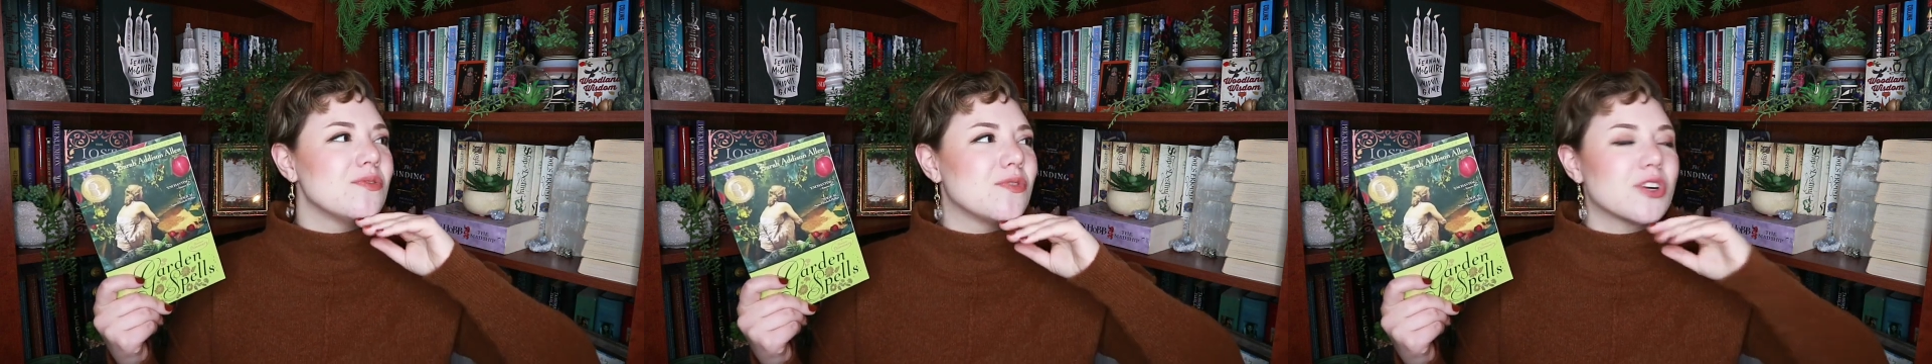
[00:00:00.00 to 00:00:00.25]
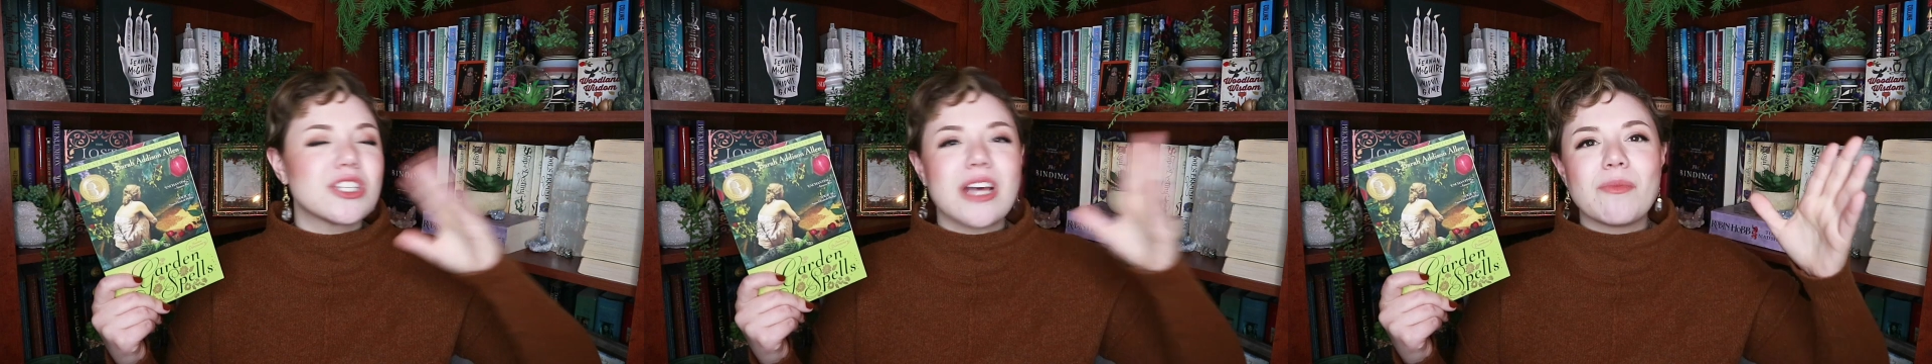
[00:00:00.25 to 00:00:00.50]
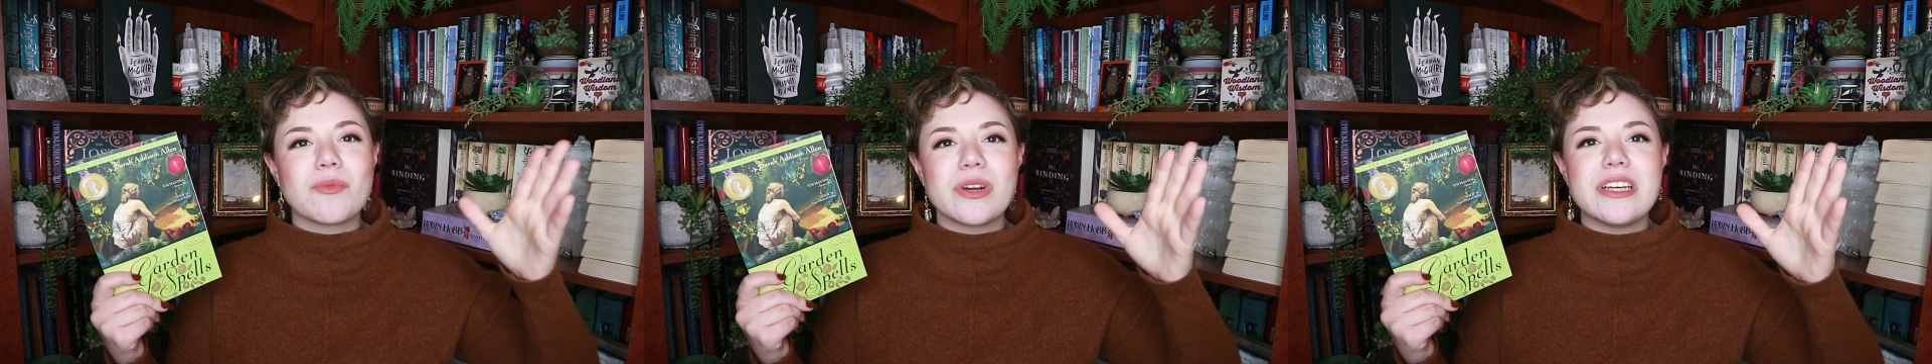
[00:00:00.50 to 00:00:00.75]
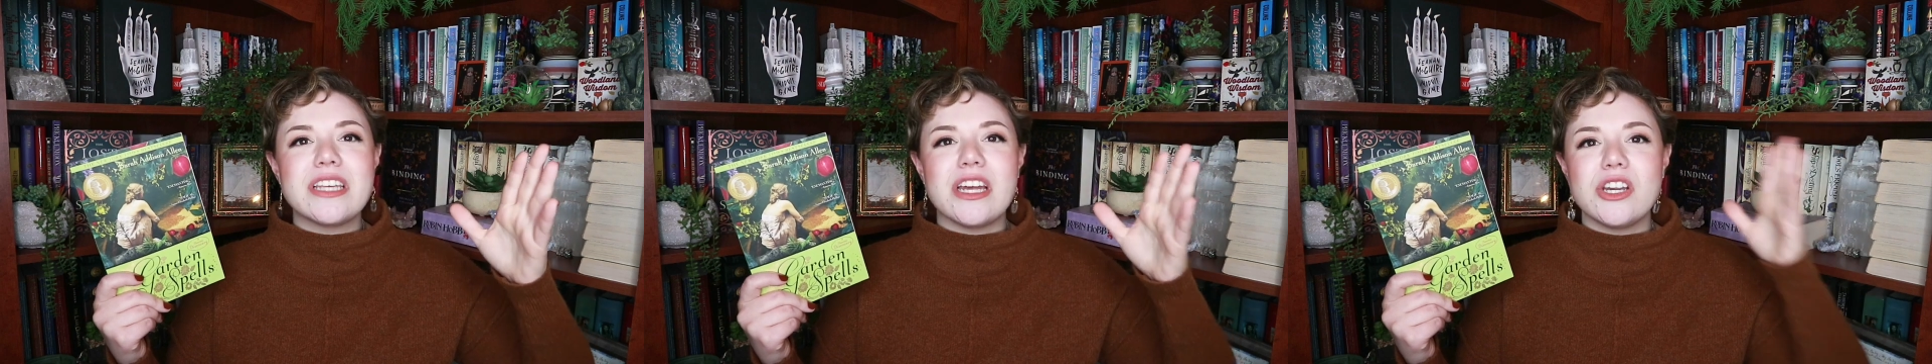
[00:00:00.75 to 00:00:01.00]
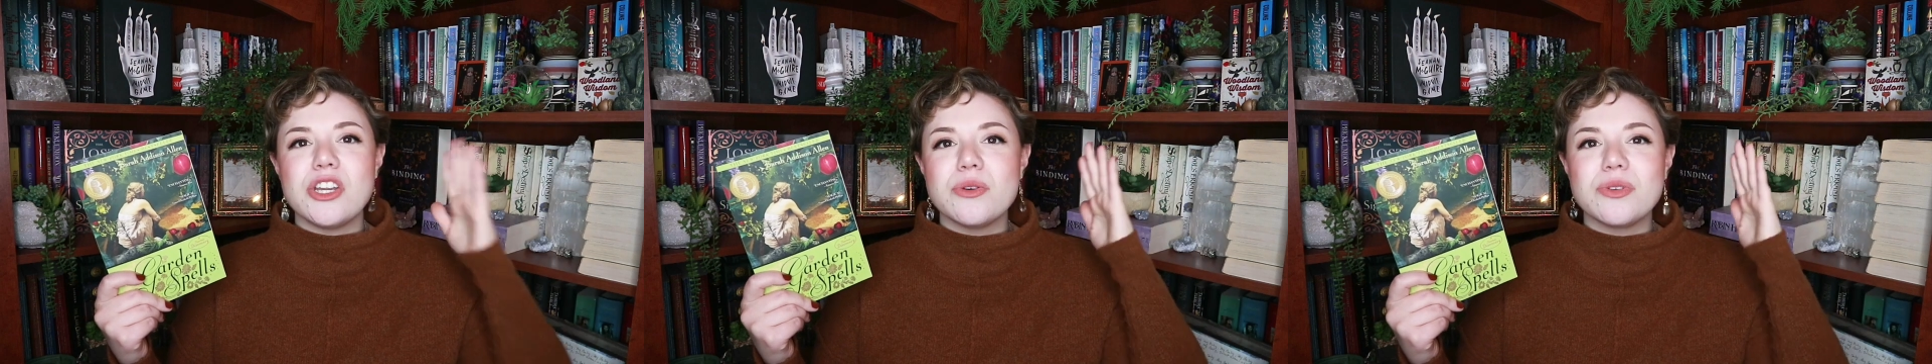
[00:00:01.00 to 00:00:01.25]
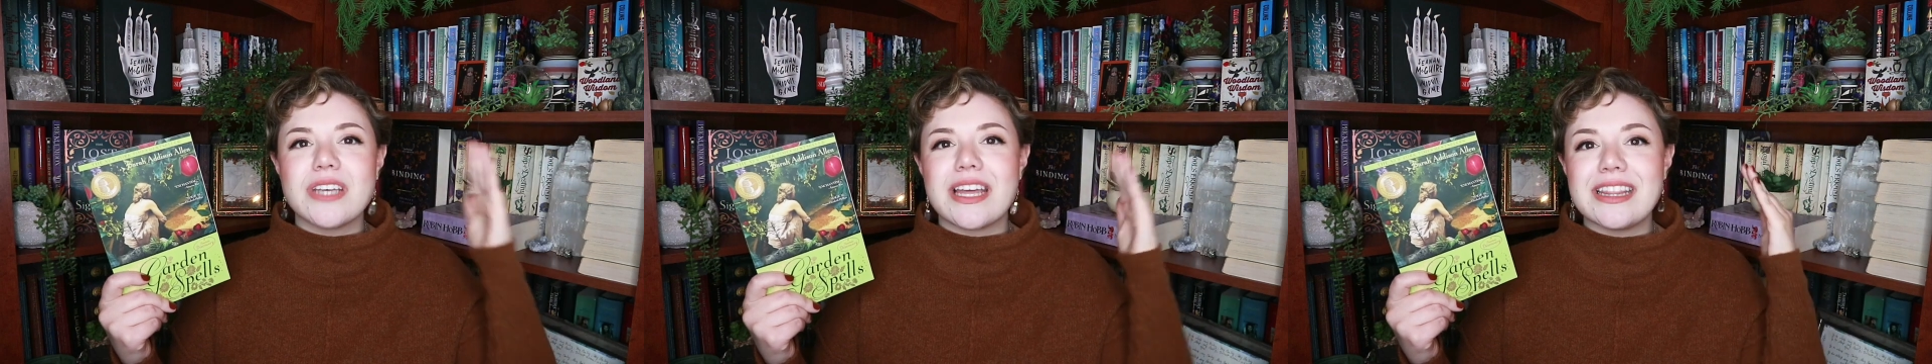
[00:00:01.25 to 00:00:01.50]
for some reason you
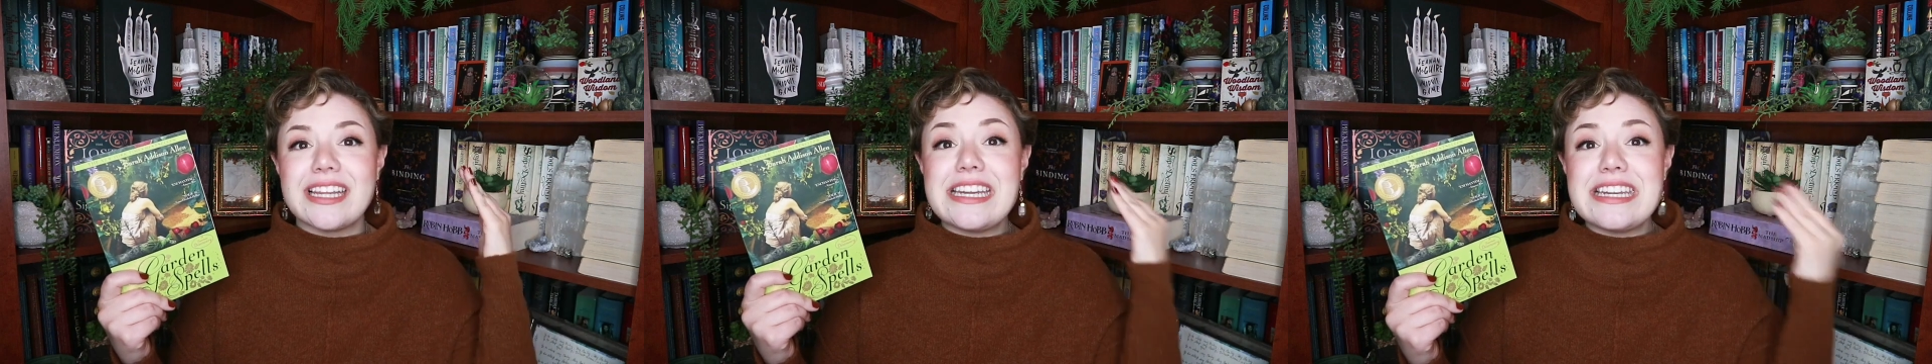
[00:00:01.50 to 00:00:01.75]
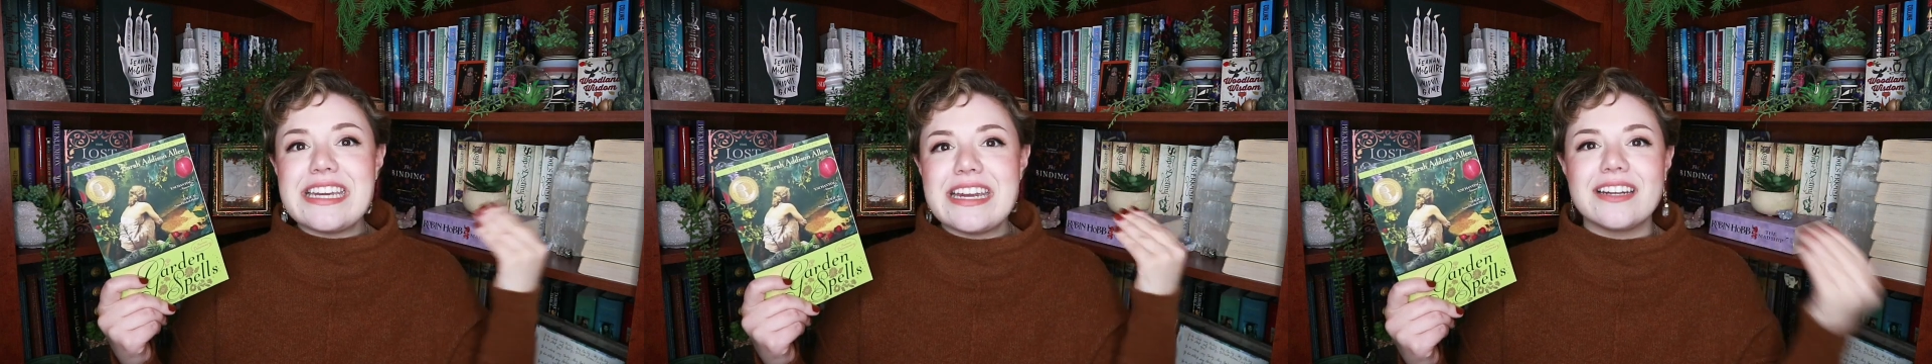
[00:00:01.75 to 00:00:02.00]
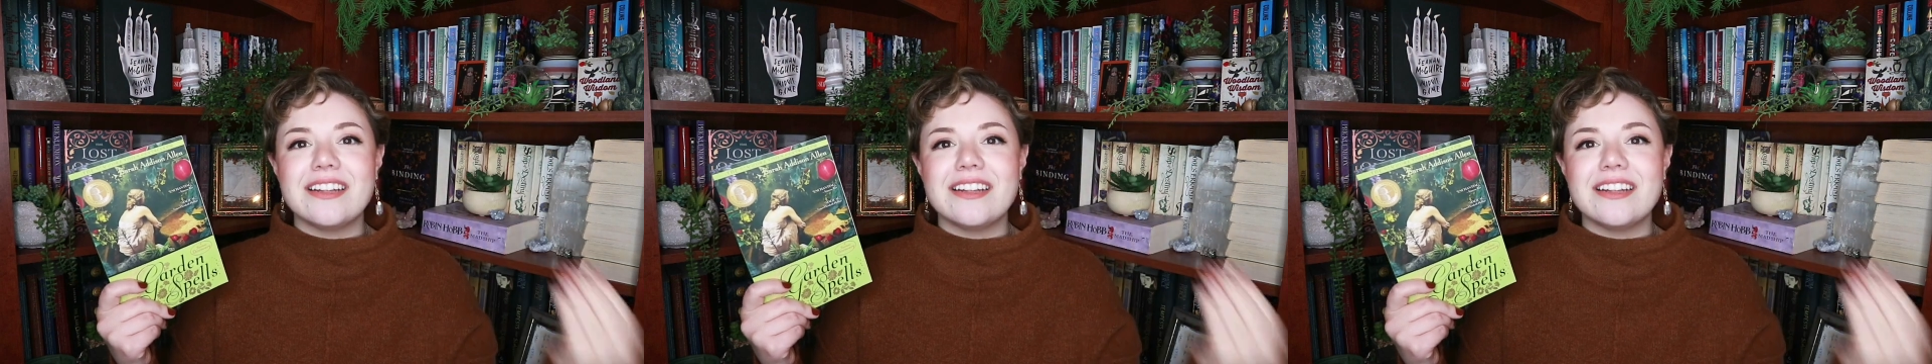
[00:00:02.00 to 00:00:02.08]
suddenly need